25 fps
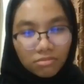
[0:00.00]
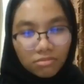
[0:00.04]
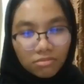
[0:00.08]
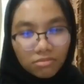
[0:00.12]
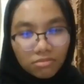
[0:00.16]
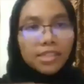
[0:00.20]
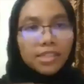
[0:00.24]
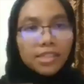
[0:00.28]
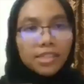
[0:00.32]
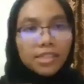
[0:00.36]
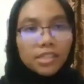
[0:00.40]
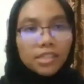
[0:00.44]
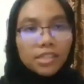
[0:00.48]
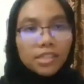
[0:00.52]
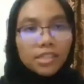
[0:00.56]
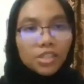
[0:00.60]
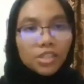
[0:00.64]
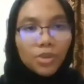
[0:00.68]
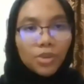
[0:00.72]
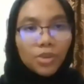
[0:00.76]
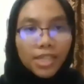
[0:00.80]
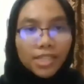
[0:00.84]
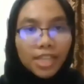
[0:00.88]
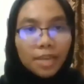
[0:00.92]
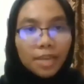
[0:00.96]

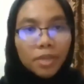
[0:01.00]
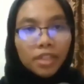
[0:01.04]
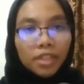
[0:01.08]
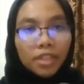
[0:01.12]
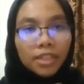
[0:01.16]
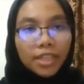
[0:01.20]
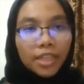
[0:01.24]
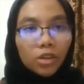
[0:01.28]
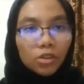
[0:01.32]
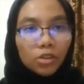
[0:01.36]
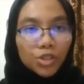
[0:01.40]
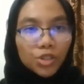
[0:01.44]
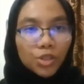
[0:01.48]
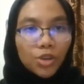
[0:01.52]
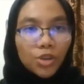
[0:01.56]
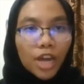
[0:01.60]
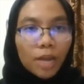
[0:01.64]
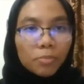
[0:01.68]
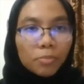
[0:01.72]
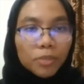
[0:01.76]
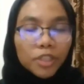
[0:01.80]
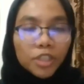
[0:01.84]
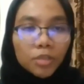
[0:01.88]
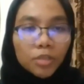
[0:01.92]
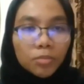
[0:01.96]
USMLE also
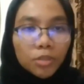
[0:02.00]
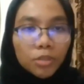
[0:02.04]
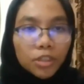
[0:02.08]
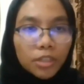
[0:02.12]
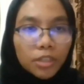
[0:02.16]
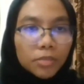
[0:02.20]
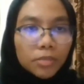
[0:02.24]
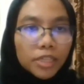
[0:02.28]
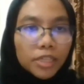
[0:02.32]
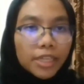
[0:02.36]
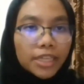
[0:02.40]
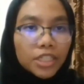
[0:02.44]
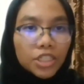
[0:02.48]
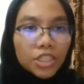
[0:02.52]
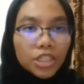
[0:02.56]
applicable in Malaysia?